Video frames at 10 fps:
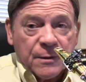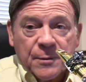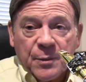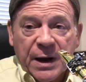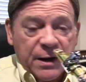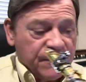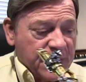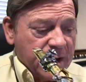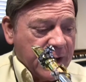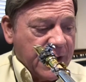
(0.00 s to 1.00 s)
But if
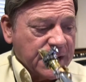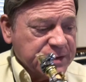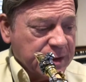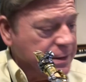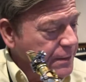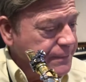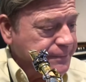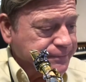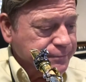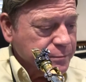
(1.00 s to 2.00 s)
I accent
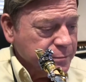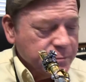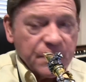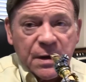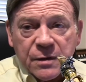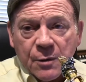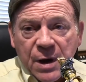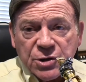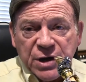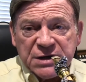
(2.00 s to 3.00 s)
the
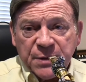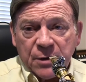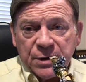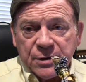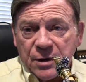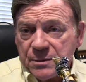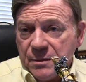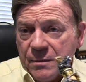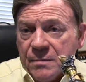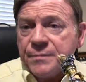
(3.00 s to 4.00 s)
way a jazz player would do it,
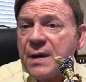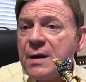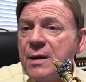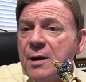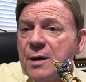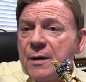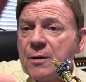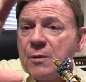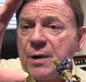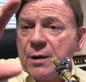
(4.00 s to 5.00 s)

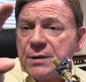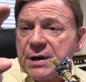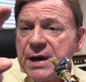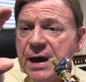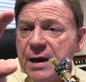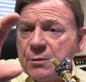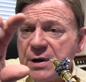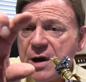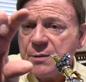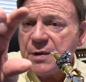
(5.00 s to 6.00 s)
we don't decay. We
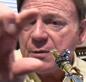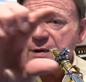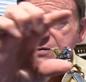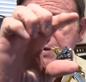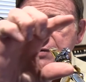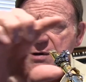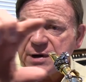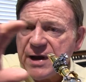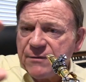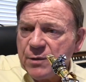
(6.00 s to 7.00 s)
keep there's a certain
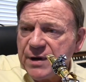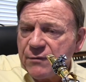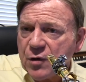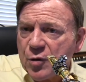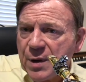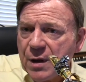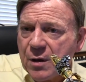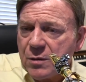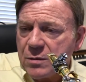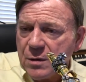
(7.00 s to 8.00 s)
level we never go
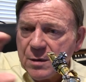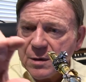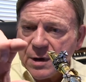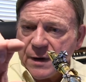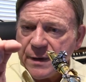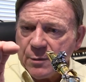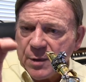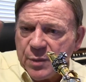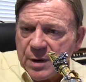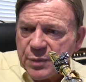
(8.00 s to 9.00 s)
below, and then we
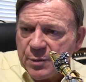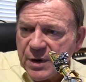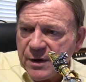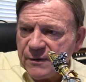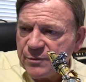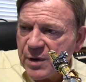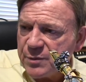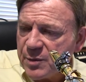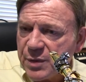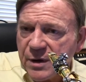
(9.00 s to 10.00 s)
bump above,
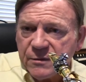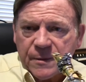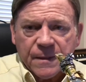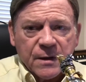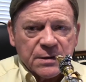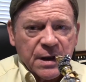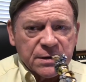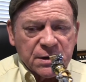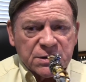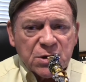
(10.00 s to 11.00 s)
like
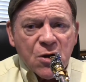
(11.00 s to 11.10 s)
this.